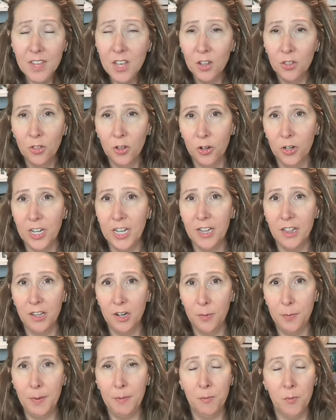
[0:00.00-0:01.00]
learning a
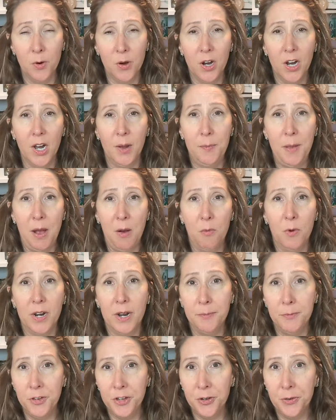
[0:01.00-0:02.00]
little bit more about what
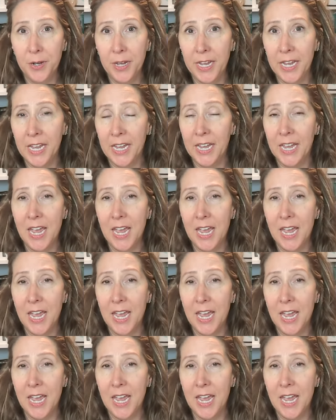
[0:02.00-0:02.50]
I'm doing